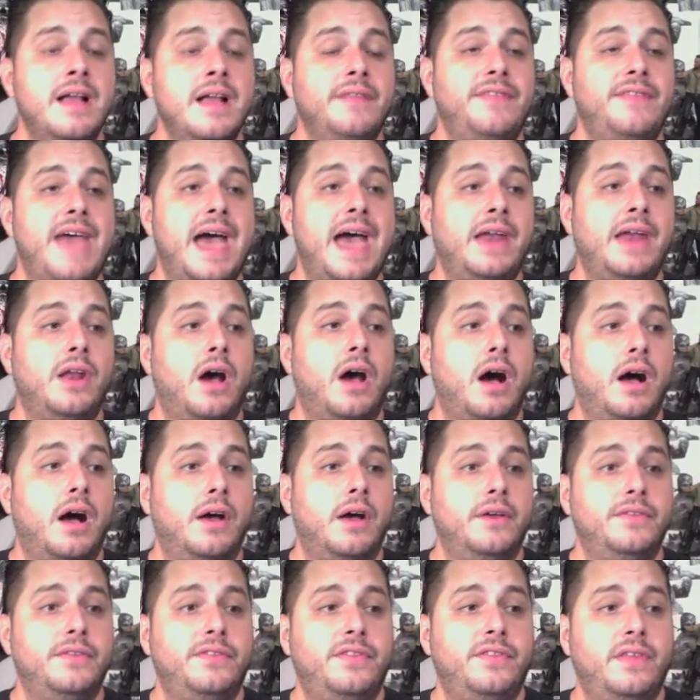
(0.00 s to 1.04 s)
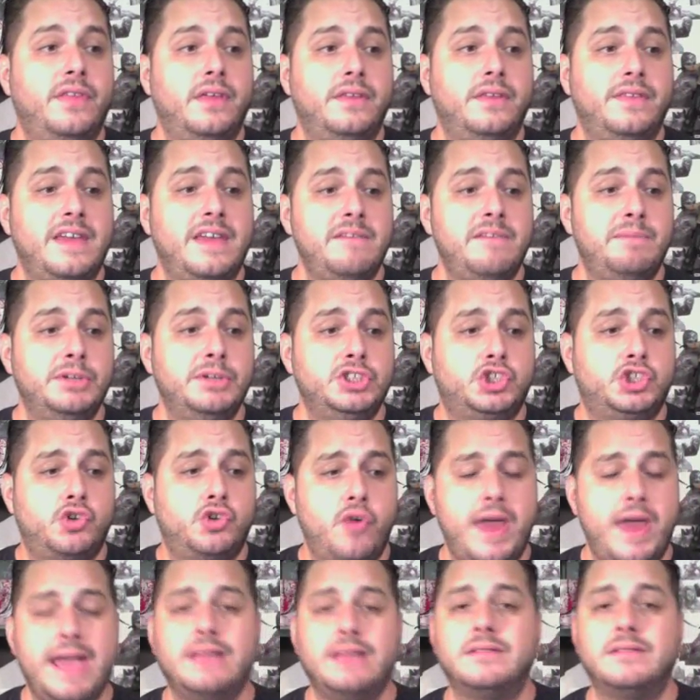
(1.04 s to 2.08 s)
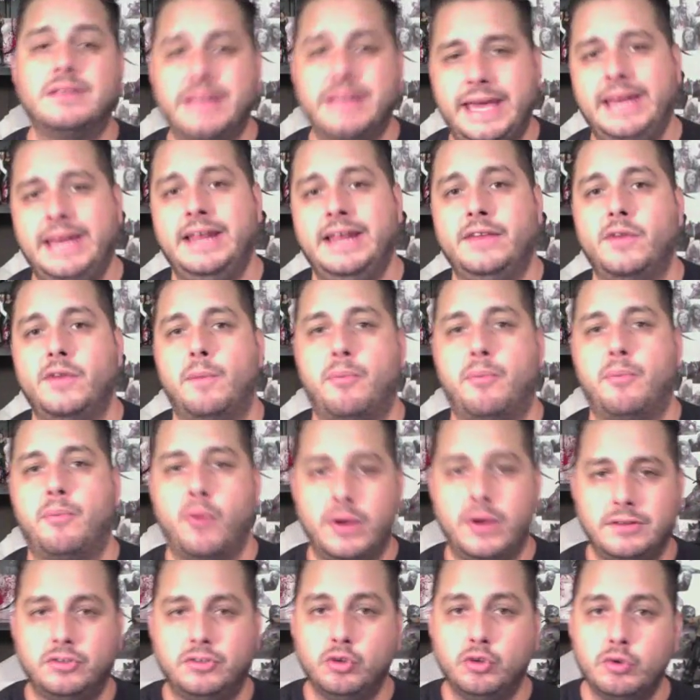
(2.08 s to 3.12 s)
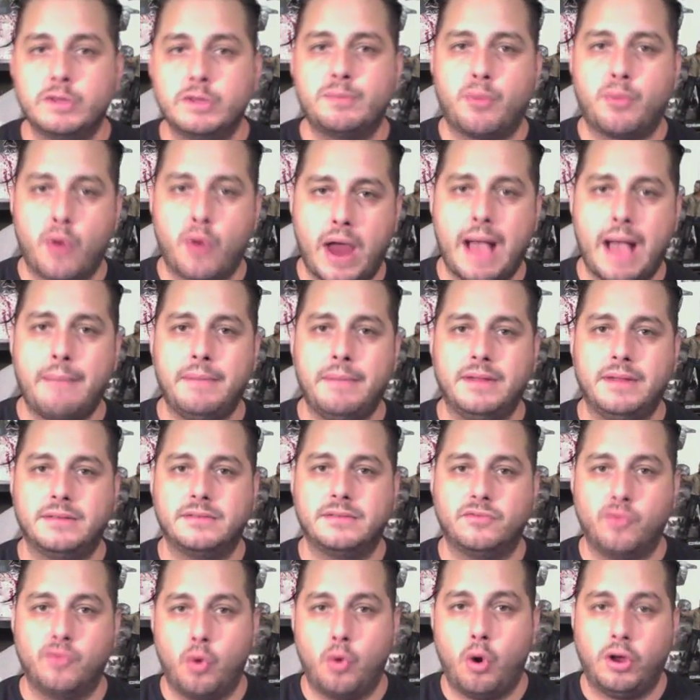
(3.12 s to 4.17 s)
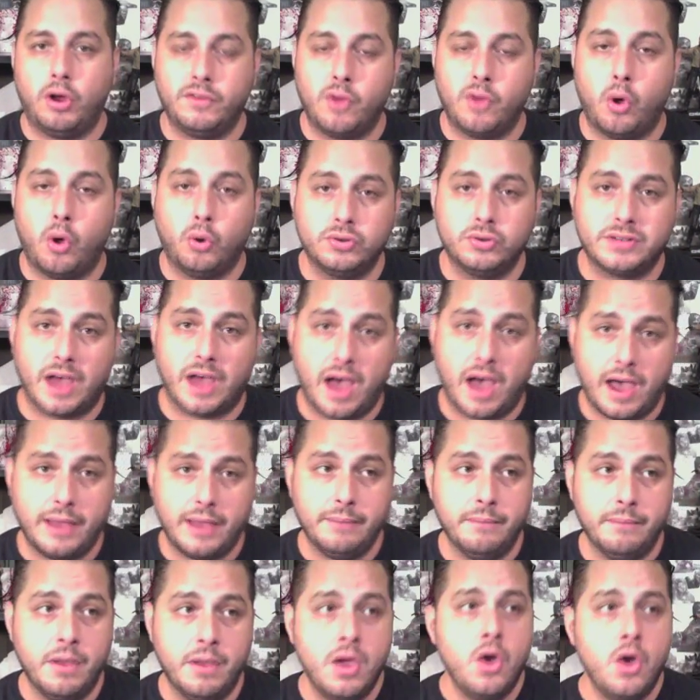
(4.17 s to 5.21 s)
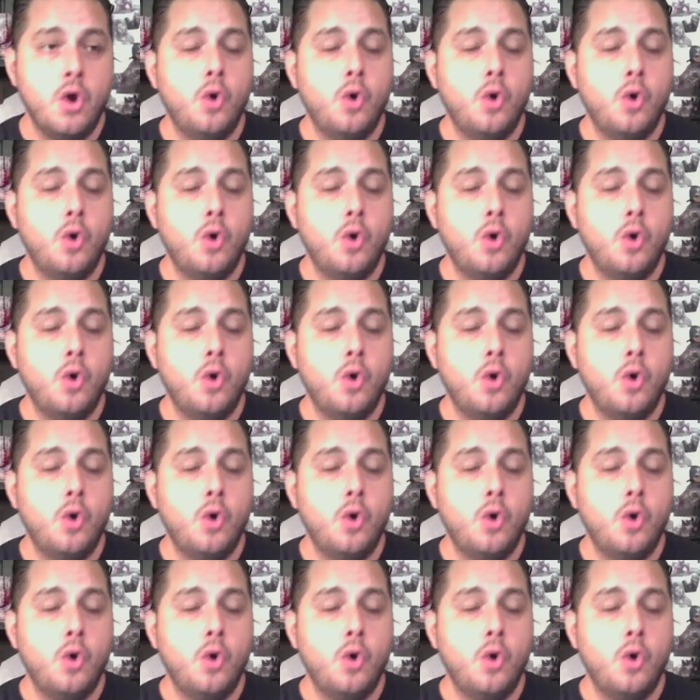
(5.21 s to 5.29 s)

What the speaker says: that they've been translating the prince who was promised wrong the whole time.